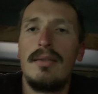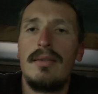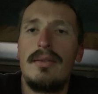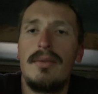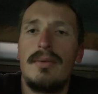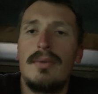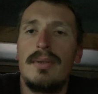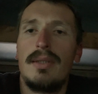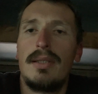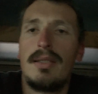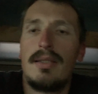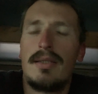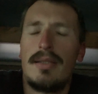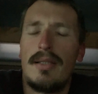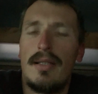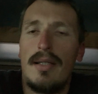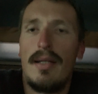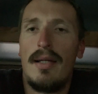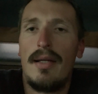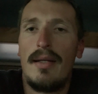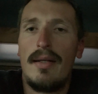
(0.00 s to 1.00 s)
to it,
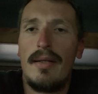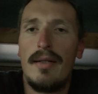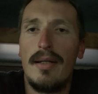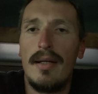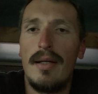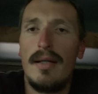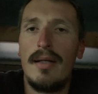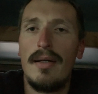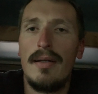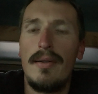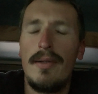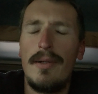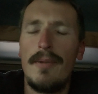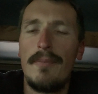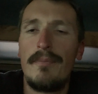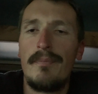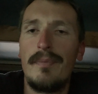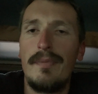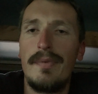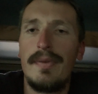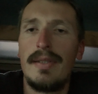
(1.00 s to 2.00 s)
and
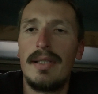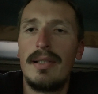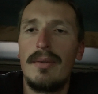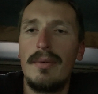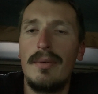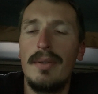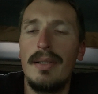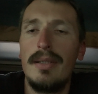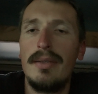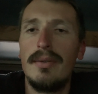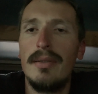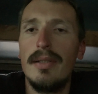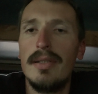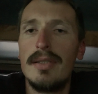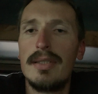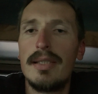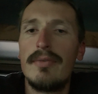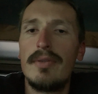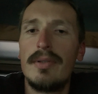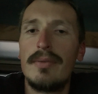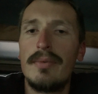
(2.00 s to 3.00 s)
now we're into the
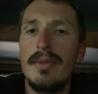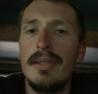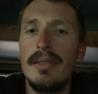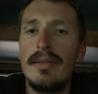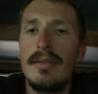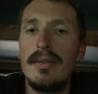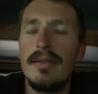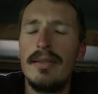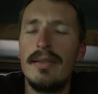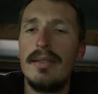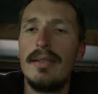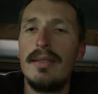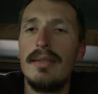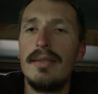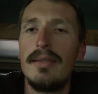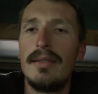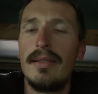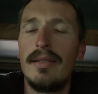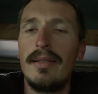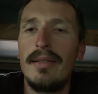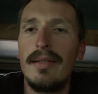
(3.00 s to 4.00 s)
7th week,
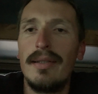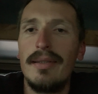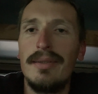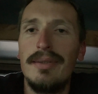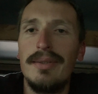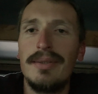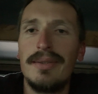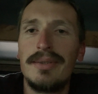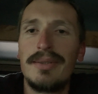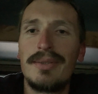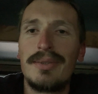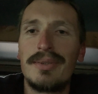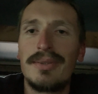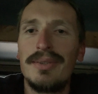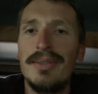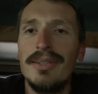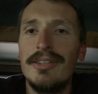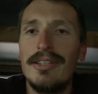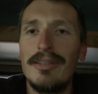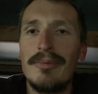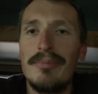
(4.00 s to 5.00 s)
and I just
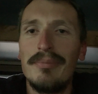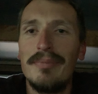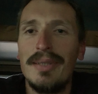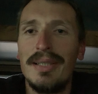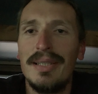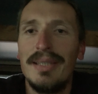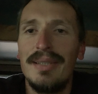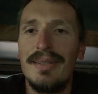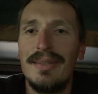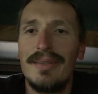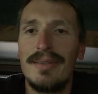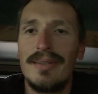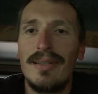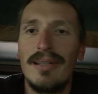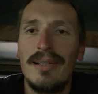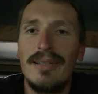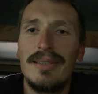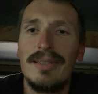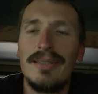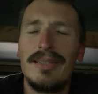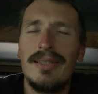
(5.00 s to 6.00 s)
called them
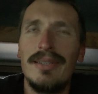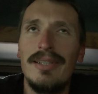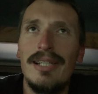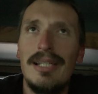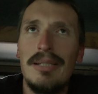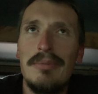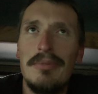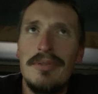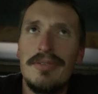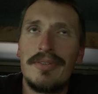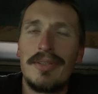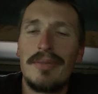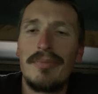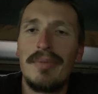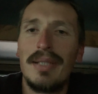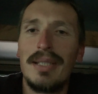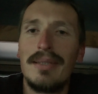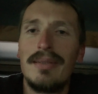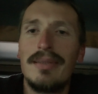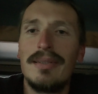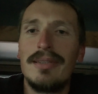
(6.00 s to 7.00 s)
earlier today before
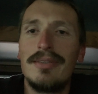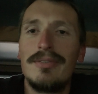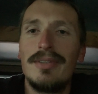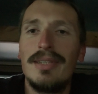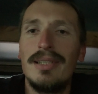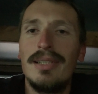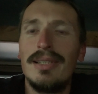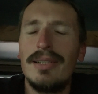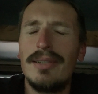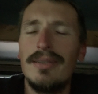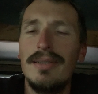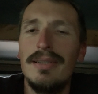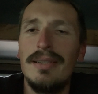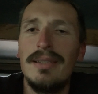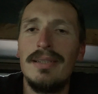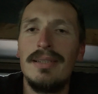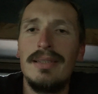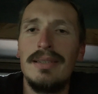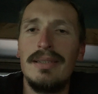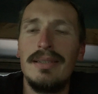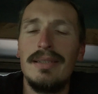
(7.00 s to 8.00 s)
making this video,
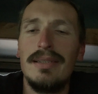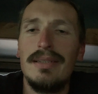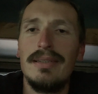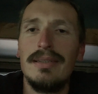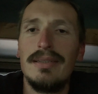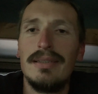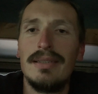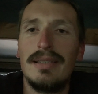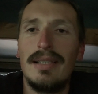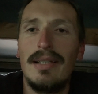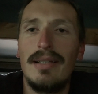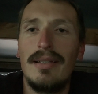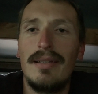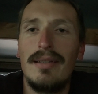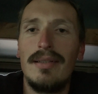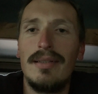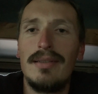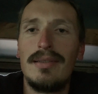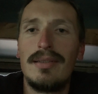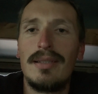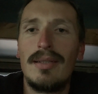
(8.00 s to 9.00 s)

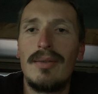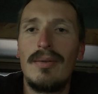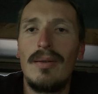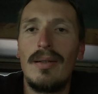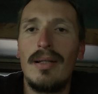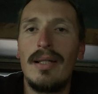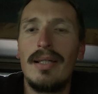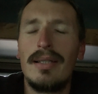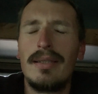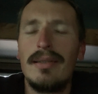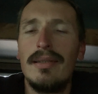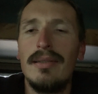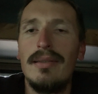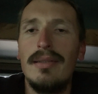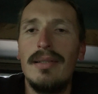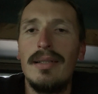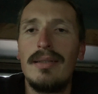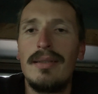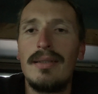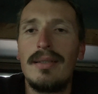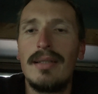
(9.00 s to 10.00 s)
and it sounded like they
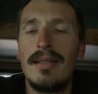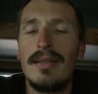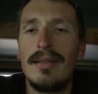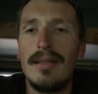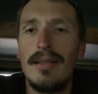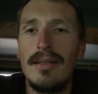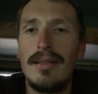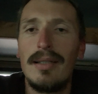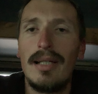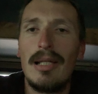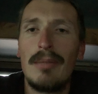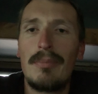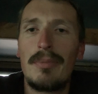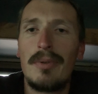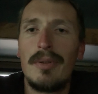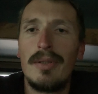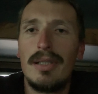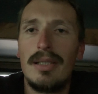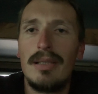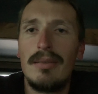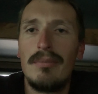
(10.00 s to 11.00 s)
did get the
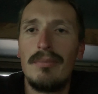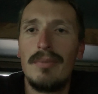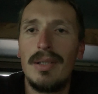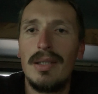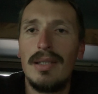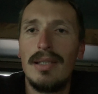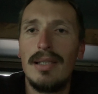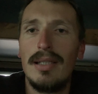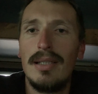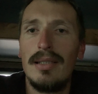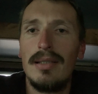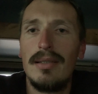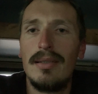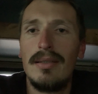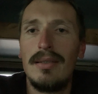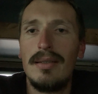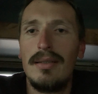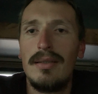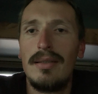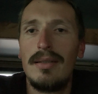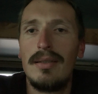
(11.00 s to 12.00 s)
caliper in, but
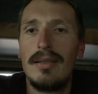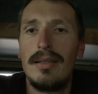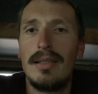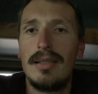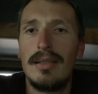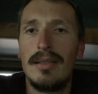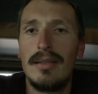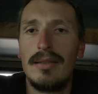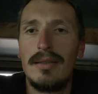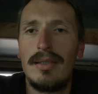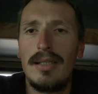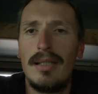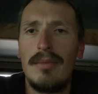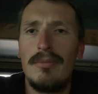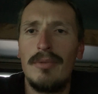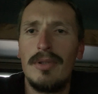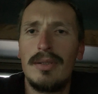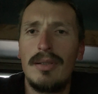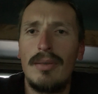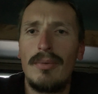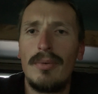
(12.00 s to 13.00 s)
it came
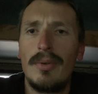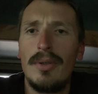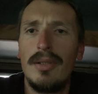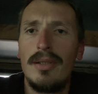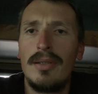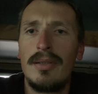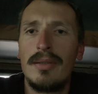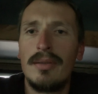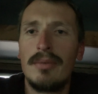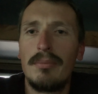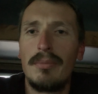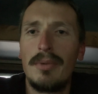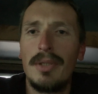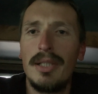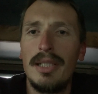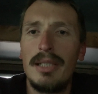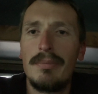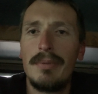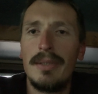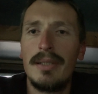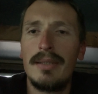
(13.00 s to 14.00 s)
with the wrong
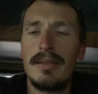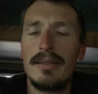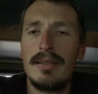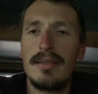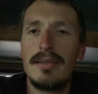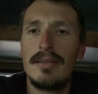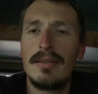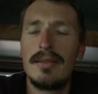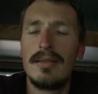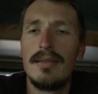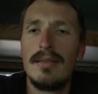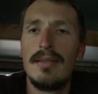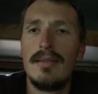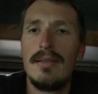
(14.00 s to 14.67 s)
brake pads.